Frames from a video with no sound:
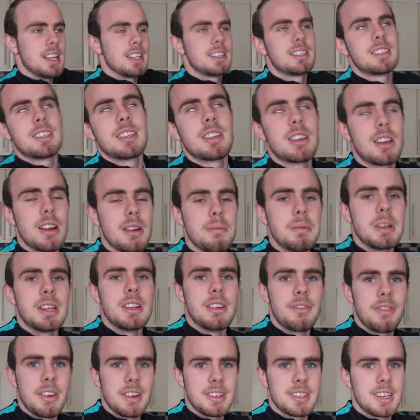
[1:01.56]
it's going to be
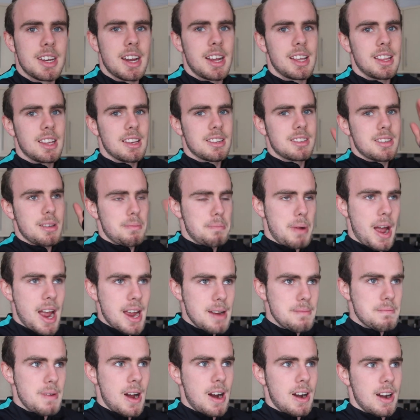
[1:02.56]
different today. There's the
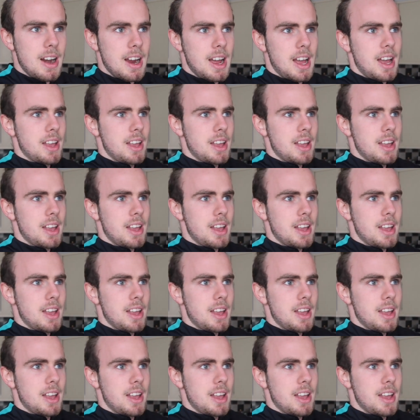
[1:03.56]
pain barrier,